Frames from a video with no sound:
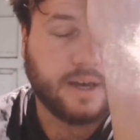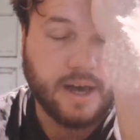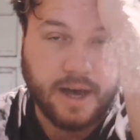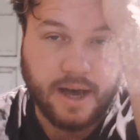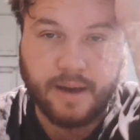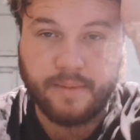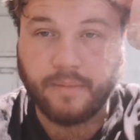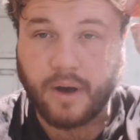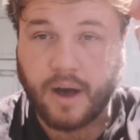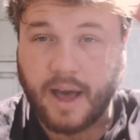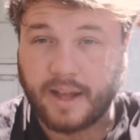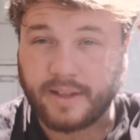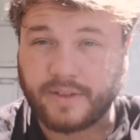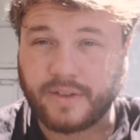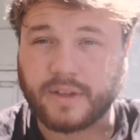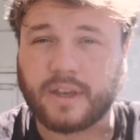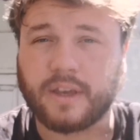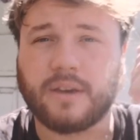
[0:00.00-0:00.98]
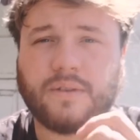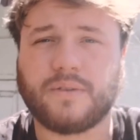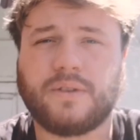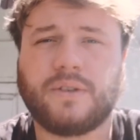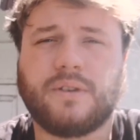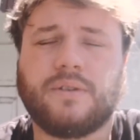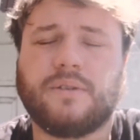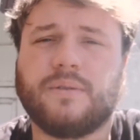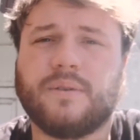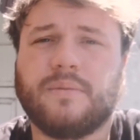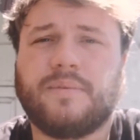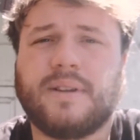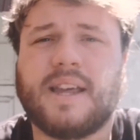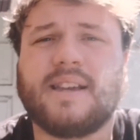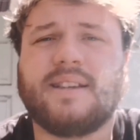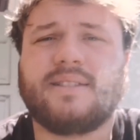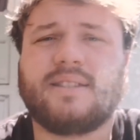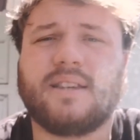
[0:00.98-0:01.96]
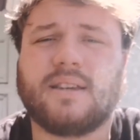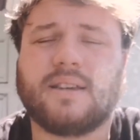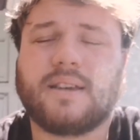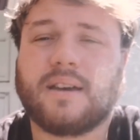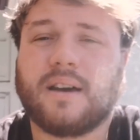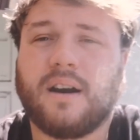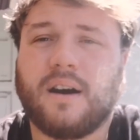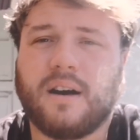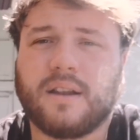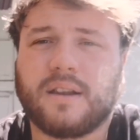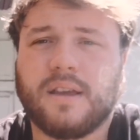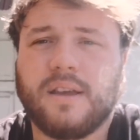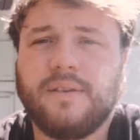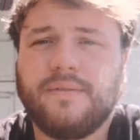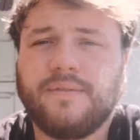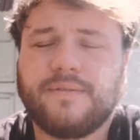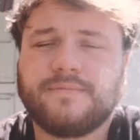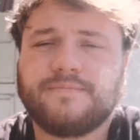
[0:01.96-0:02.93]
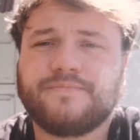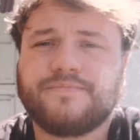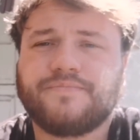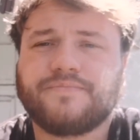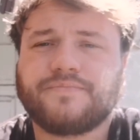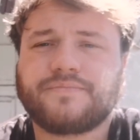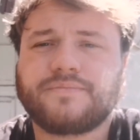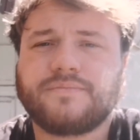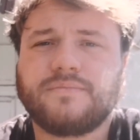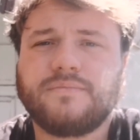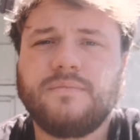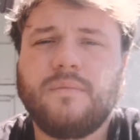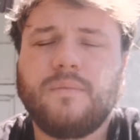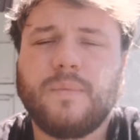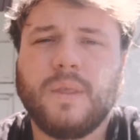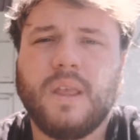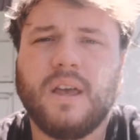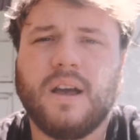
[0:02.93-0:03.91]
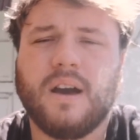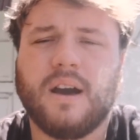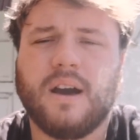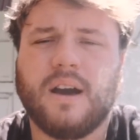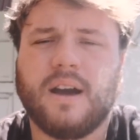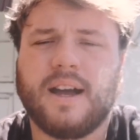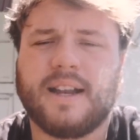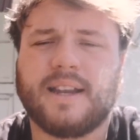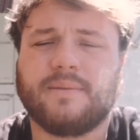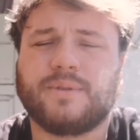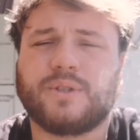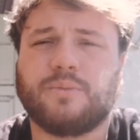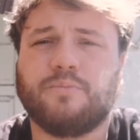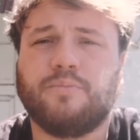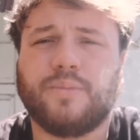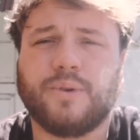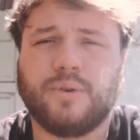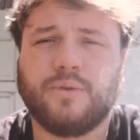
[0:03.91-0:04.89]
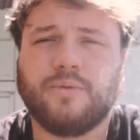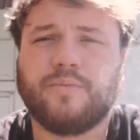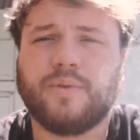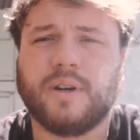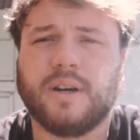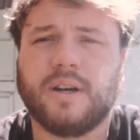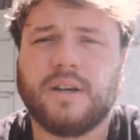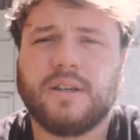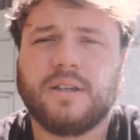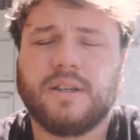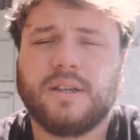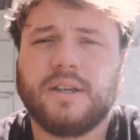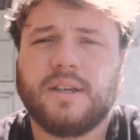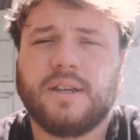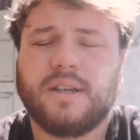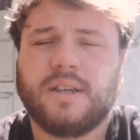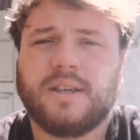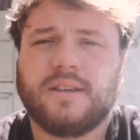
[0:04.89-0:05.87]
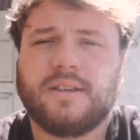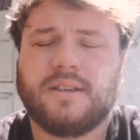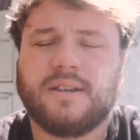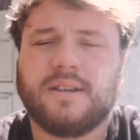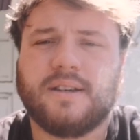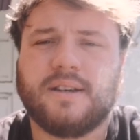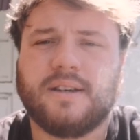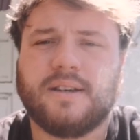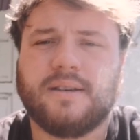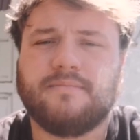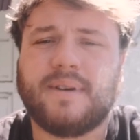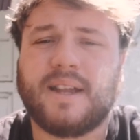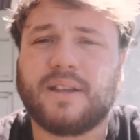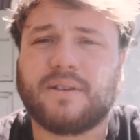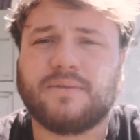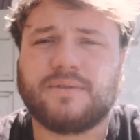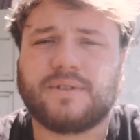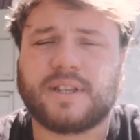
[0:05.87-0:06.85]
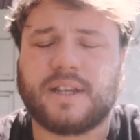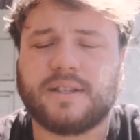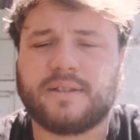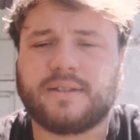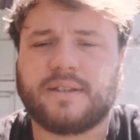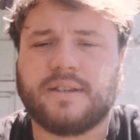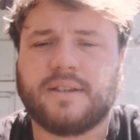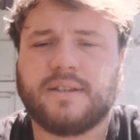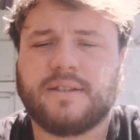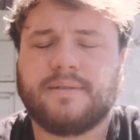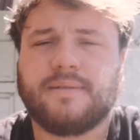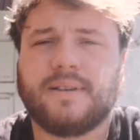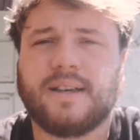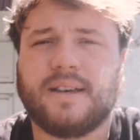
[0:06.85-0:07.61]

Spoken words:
I had to go to a place in Cardiff, and it was a Bupa medical centre.